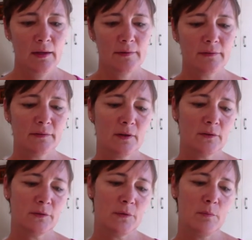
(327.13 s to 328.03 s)
This is
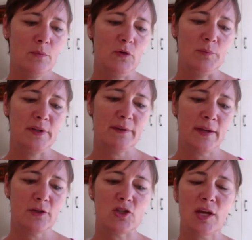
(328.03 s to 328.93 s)
also the movement of
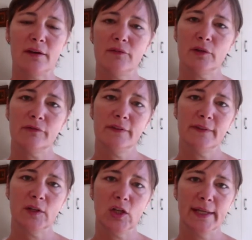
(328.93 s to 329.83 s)
energy out of your
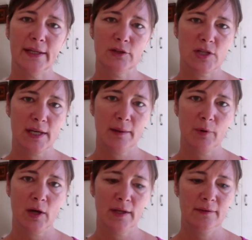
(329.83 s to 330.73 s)
physical and energetic
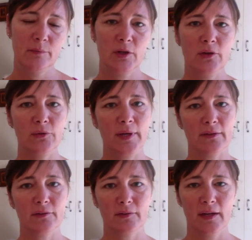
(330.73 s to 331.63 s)
bodies. And we're going to do an
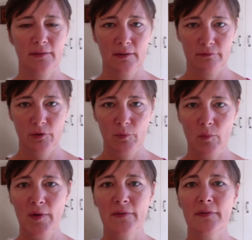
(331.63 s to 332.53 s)
exercise in a few
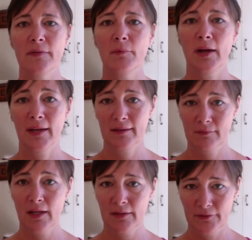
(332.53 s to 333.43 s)
moments where I
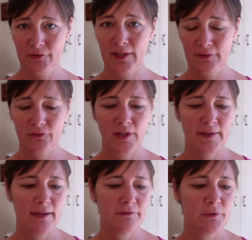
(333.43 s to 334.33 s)
can
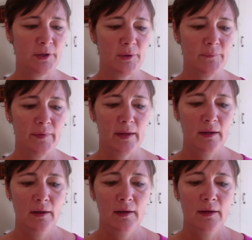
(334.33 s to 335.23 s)
illustrate that for you.
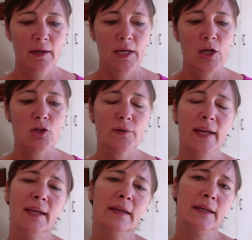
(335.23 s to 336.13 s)

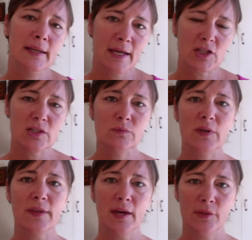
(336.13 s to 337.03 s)
Creating connection
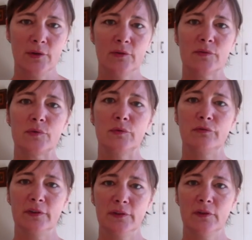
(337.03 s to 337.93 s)
with others through
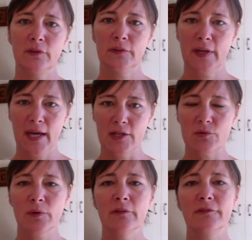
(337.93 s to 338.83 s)
physical
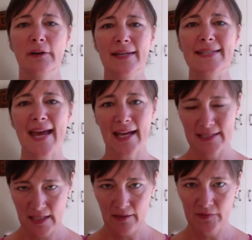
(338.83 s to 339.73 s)
touch. We're a very
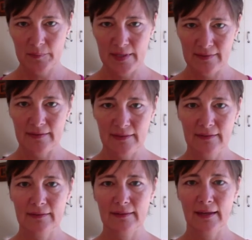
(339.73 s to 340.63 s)
tactile
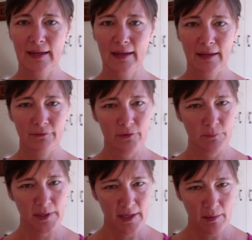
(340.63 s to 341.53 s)
species. If
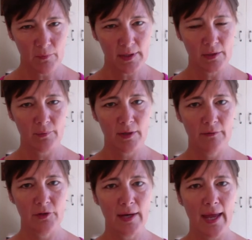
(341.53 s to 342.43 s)
you become really aware
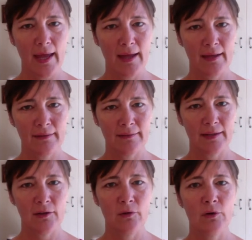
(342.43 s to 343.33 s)
of your hands
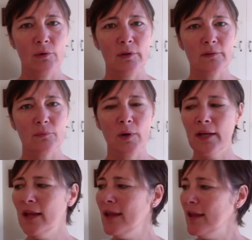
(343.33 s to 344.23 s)
and notice
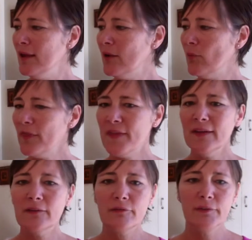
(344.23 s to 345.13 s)
what
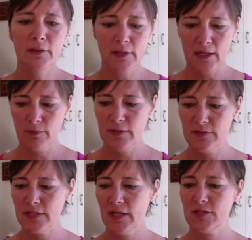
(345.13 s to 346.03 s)
things feel like when you
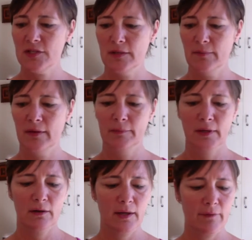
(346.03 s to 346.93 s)
touch them. I
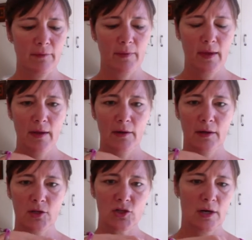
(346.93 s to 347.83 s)
mean, here I have
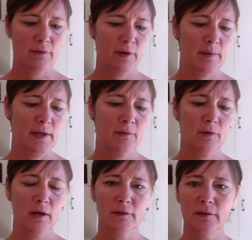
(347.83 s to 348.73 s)
a jar of Himalayan
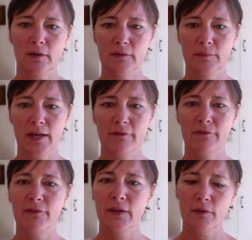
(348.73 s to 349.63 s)
rock salt, and when I
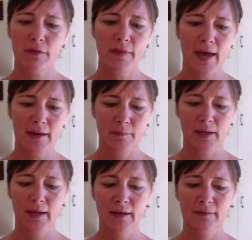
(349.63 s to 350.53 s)
feel that in
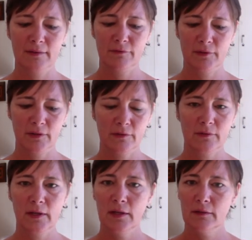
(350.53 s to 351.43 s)
my hands, it
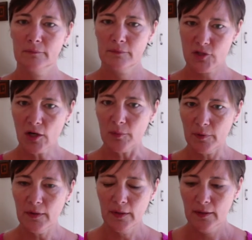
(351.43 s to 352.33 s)
feels sharp
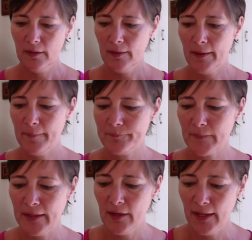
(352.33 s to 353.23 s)

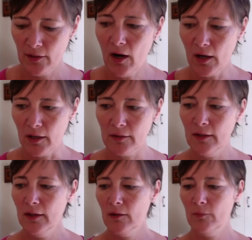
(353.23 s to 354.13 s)
and hard.
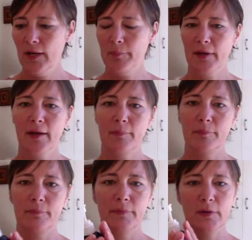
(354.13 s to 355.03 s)
When I pick
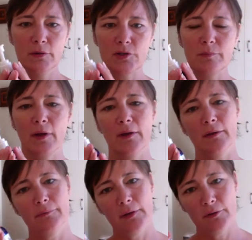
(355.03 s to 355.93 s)
up the lotion bottle